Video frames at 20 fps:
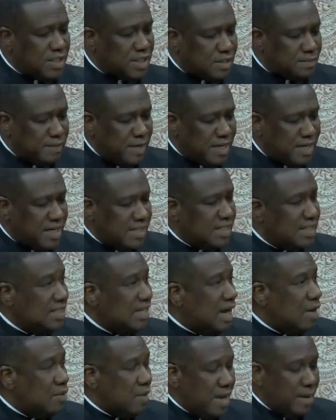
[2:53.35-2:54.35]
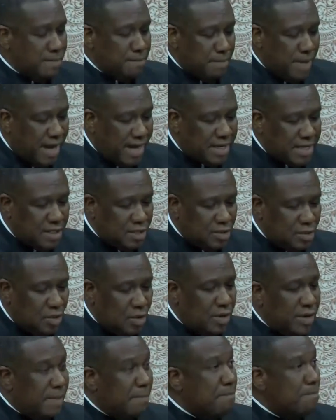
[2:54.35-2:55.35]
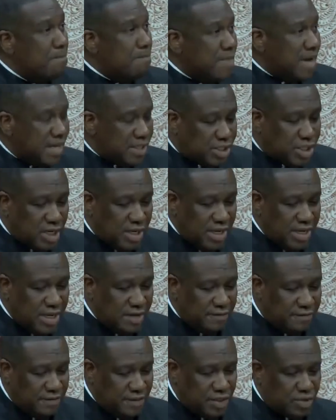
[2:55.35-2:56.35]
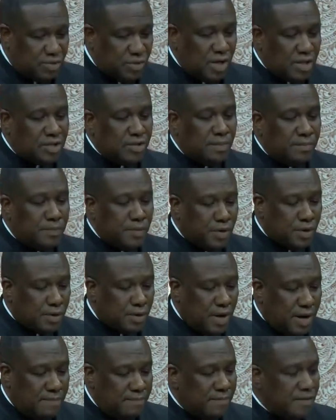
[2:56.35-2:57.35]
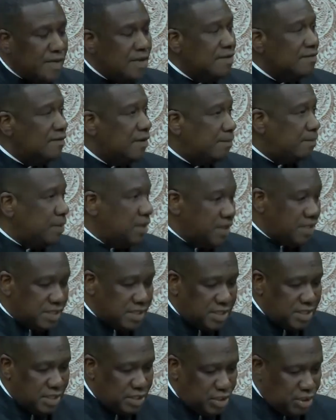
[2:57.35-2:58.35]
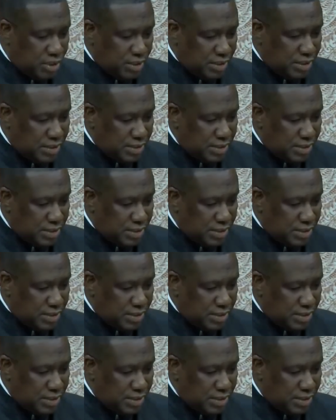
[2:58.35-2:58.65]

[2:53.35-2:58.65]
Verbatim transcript: Speaker, is now embarking on a major infrastructure program for police station.